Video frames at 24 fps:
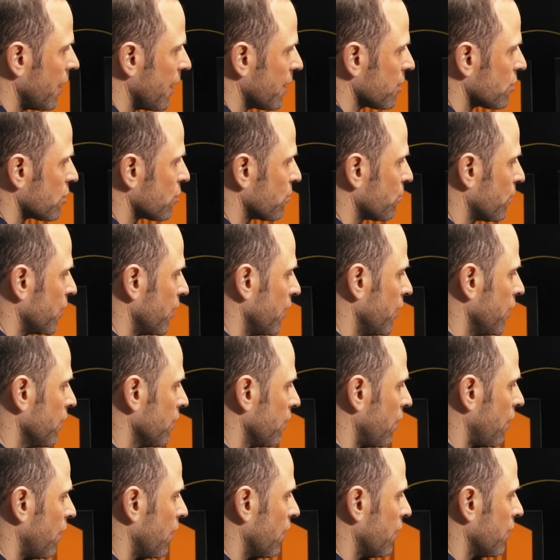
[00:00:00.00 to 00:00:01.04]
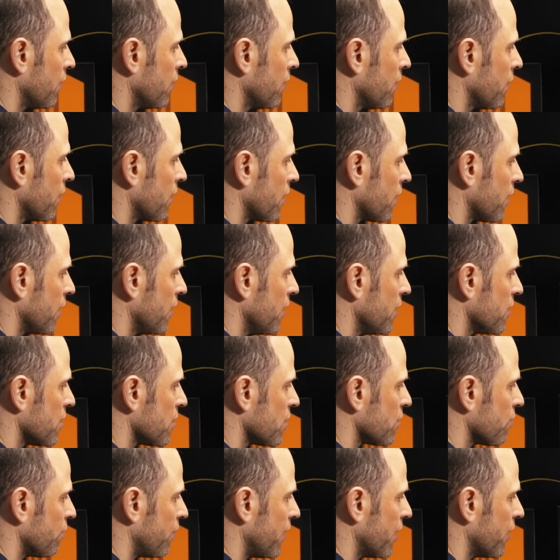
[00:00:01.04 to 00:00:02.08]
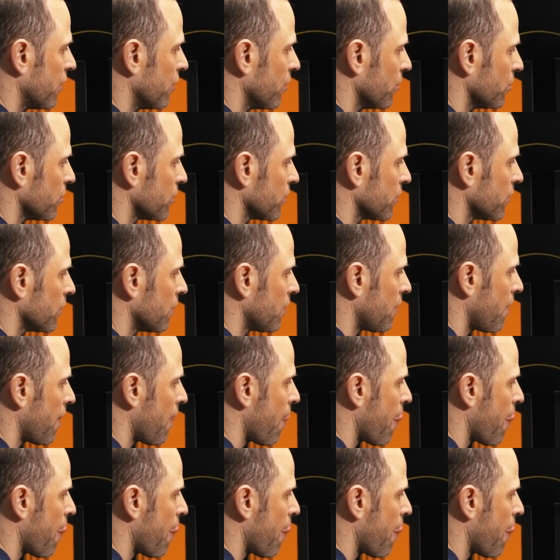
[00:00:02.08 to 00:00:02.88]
S3 on Kinesis Firehose.